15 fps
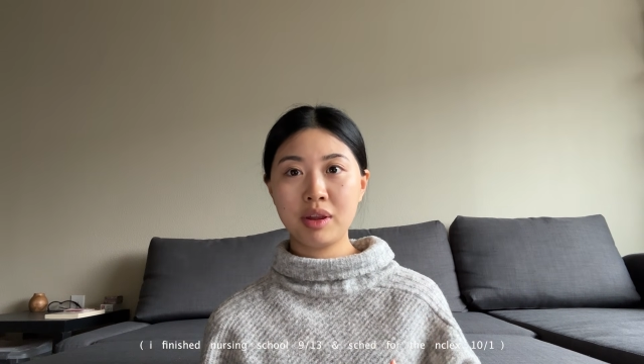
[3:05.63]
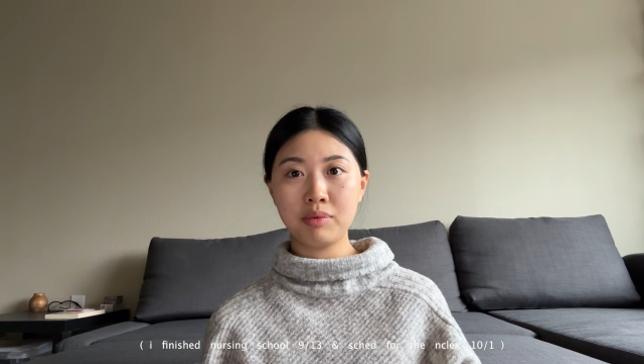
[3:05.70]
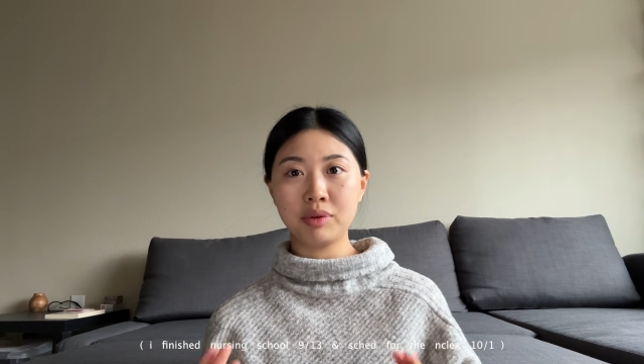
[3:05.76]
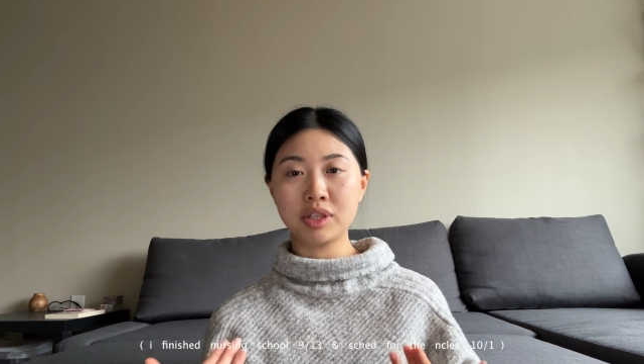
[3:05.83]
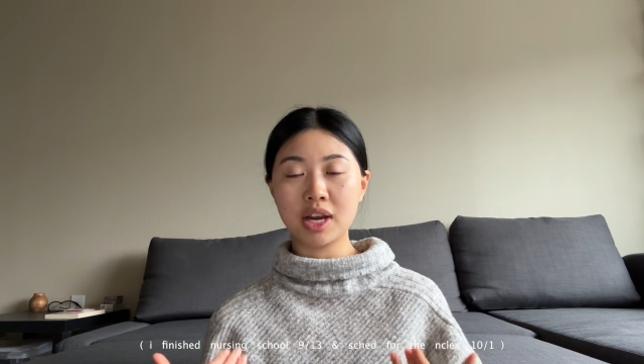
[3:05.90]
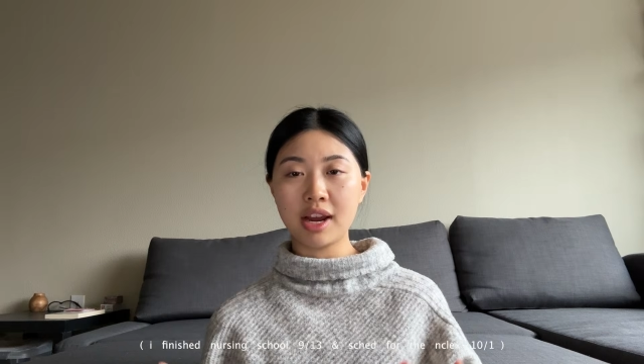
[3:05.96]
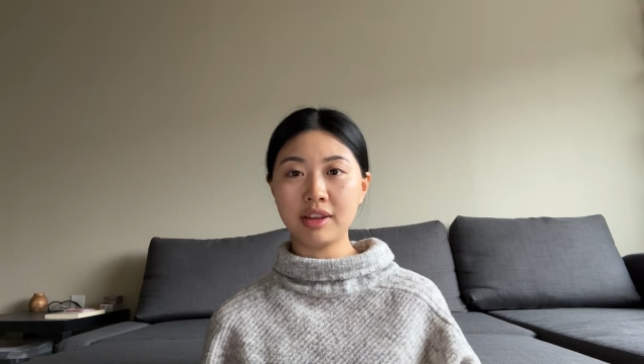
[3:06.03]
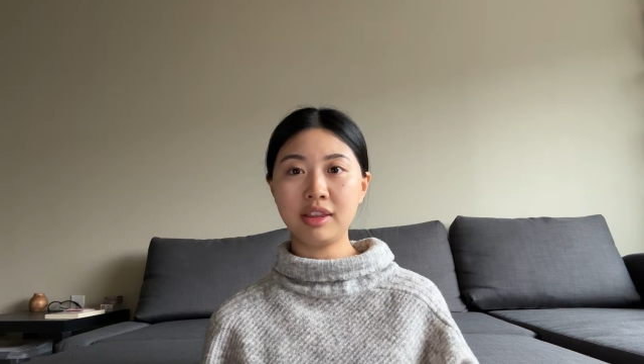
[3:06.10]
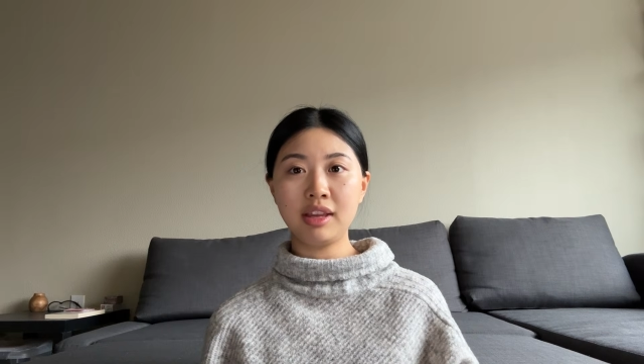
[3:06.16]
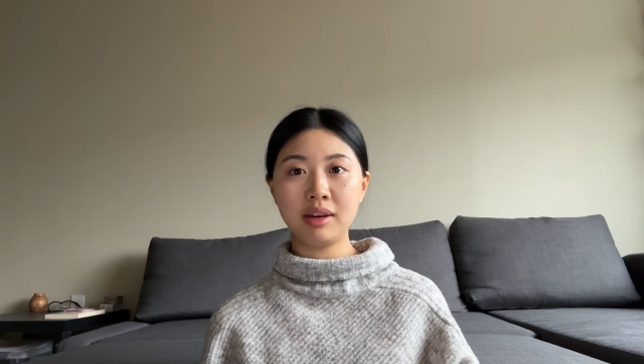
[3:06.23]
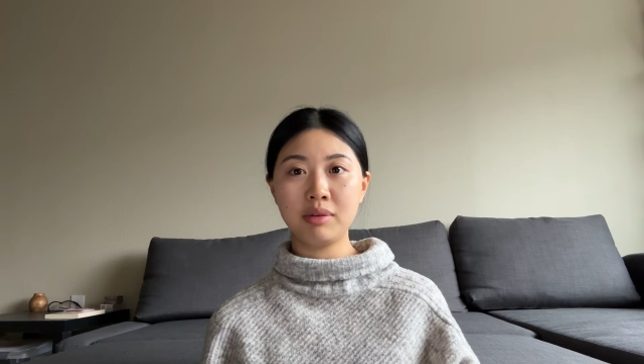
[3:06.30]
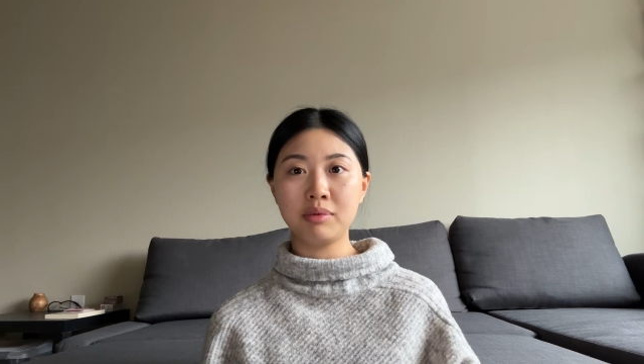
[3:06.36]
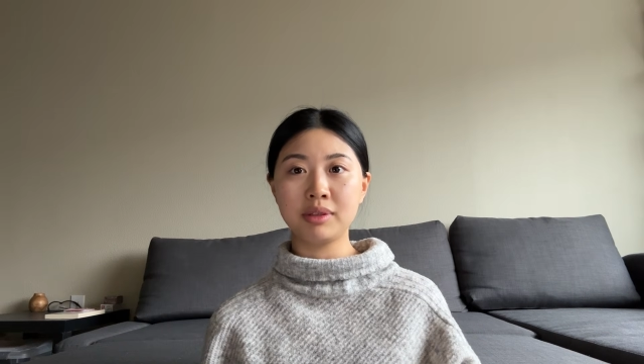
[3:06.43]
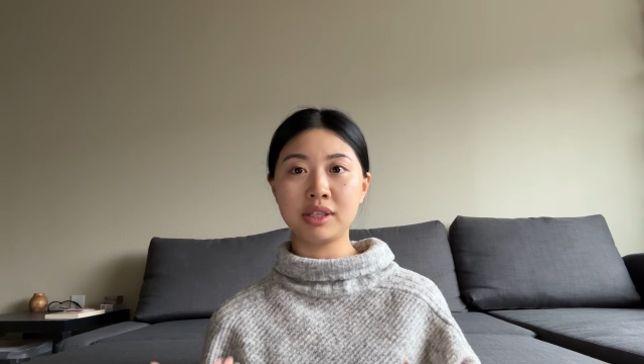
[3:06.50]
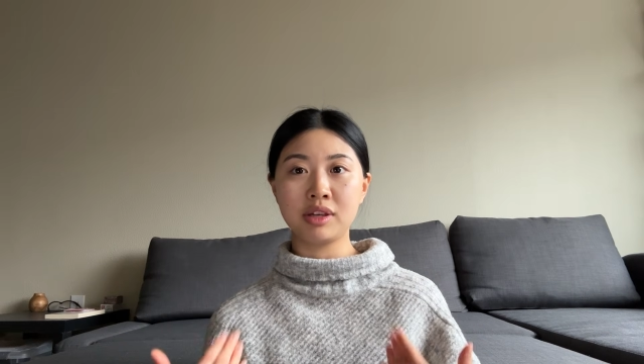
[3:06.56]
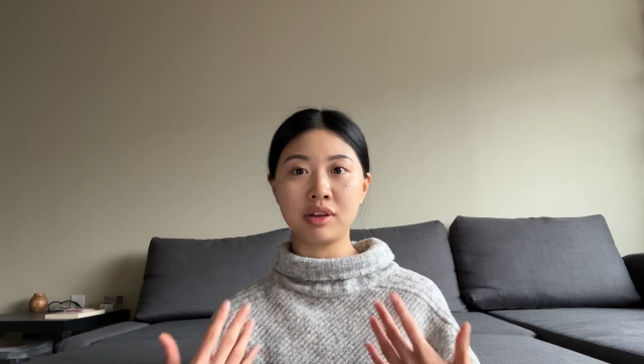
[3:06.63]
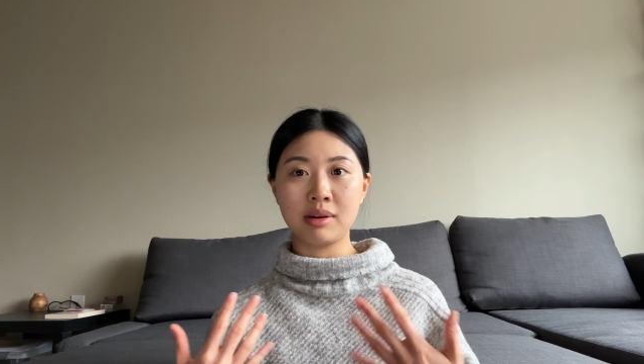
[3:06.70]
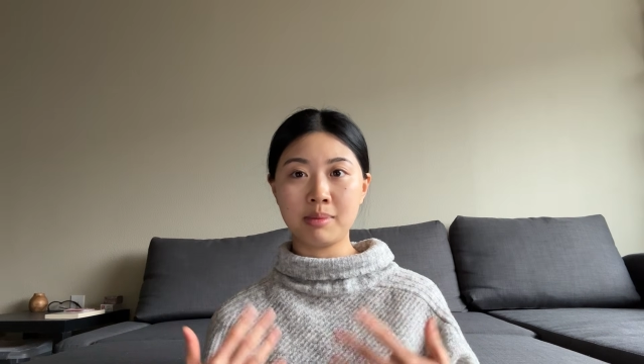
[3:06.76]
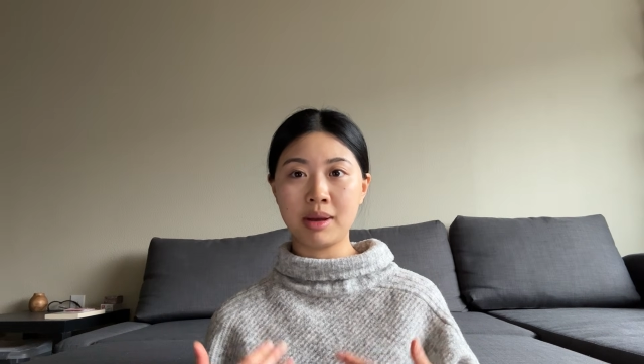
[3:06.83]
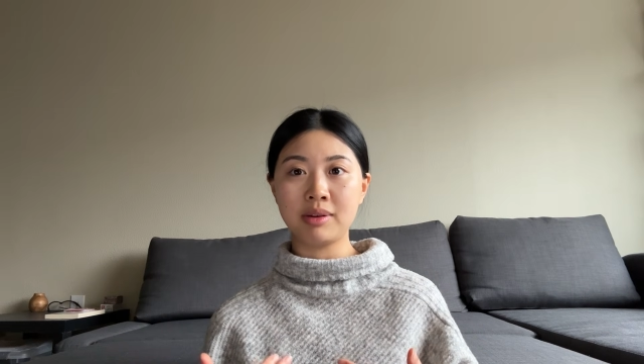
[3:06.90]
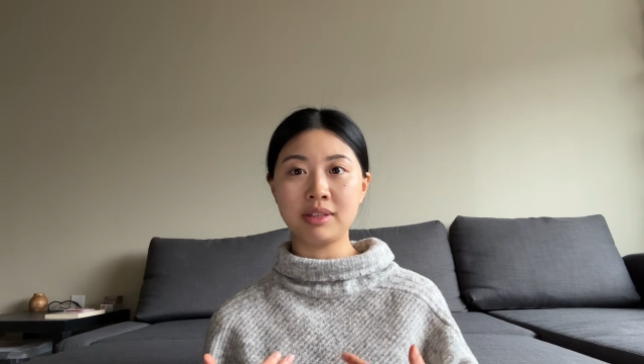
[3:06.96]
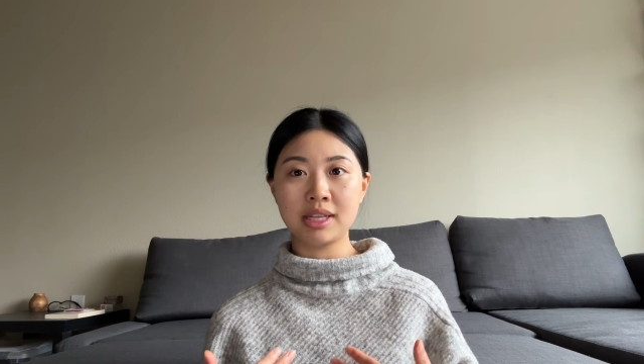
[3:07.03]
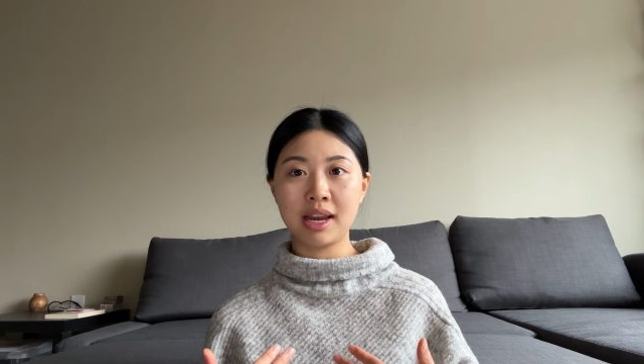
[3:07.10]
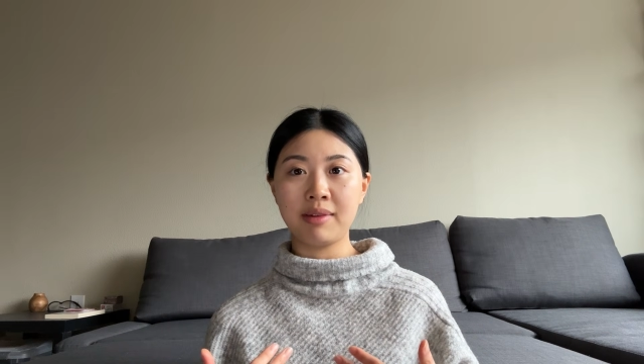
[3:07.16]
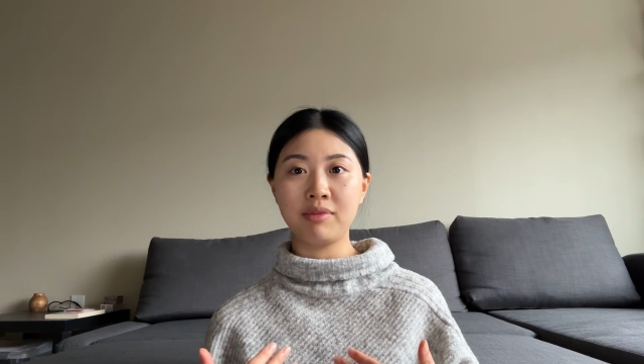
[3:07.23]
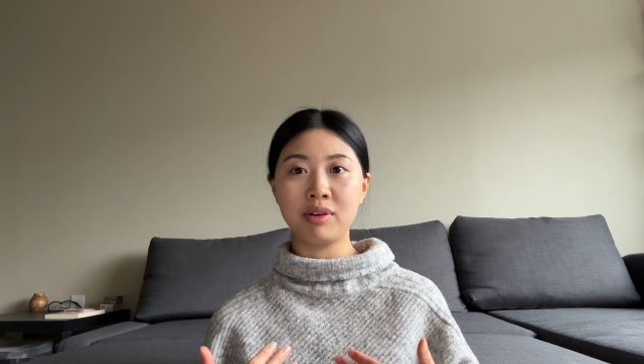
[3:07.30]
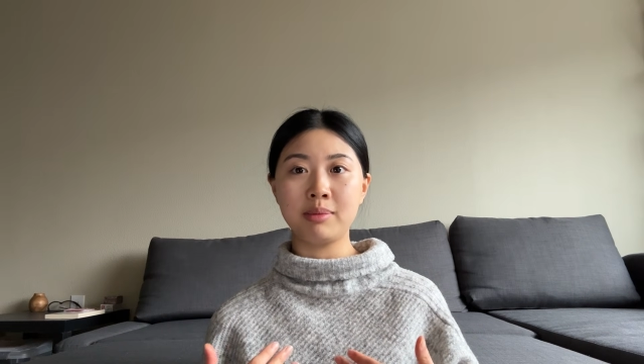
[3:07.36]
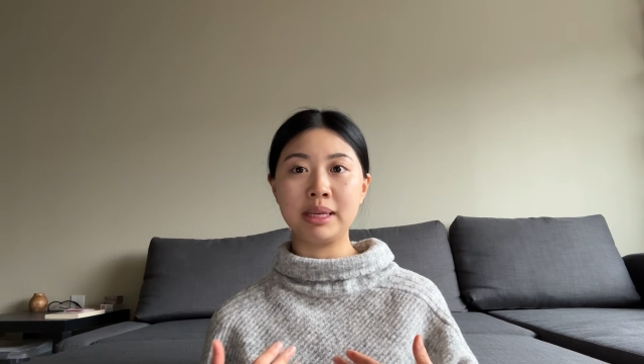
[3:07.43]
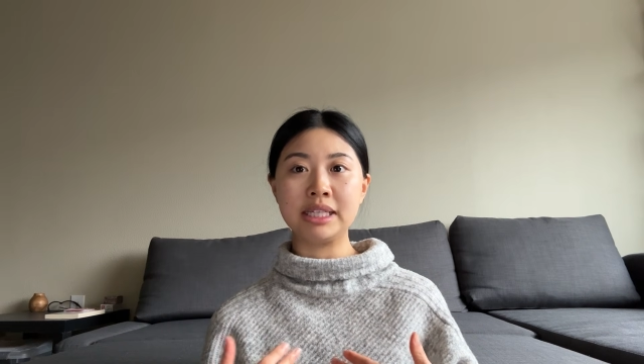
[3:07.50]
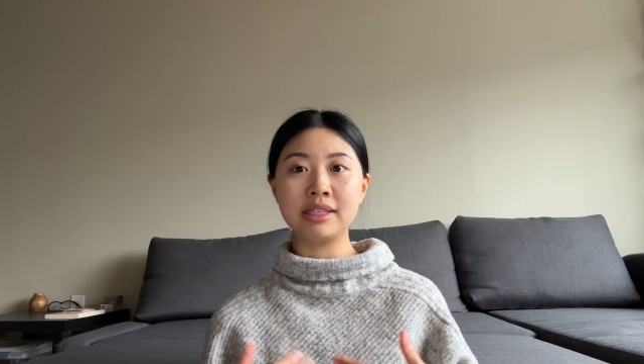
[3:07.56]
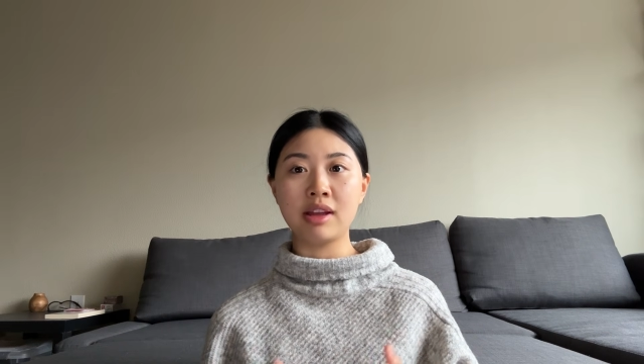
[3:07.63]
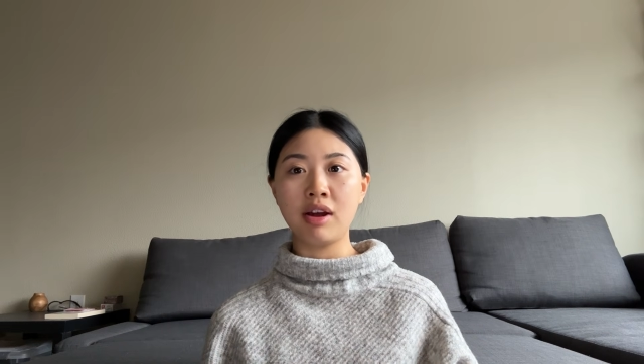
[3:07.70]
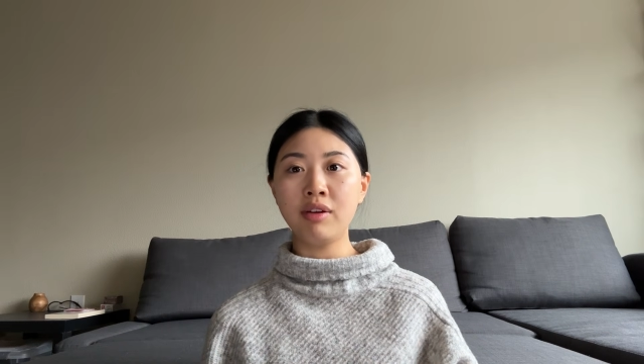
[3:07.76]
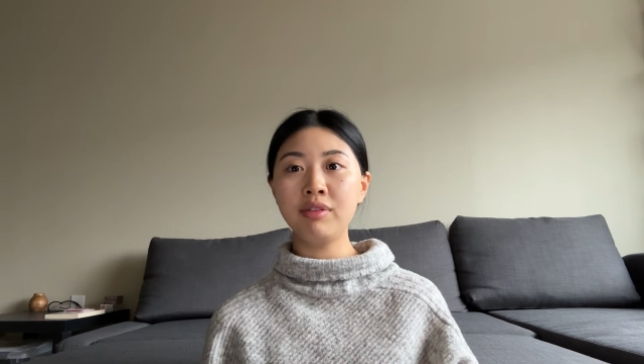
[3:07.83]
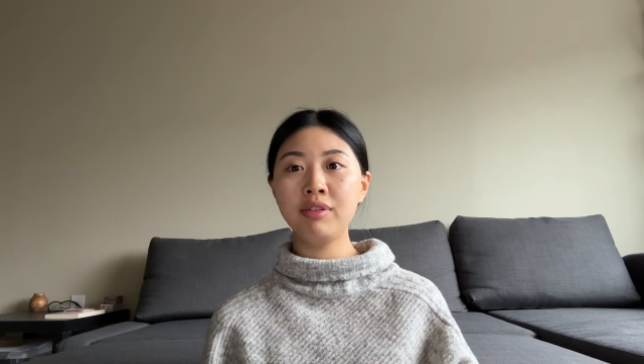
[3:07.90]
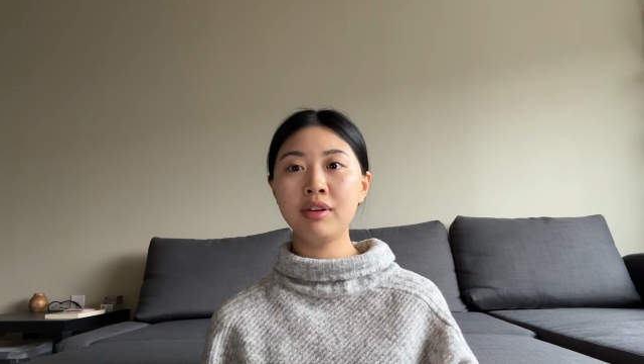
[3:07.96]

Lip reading: which I think was a good amount of time for myself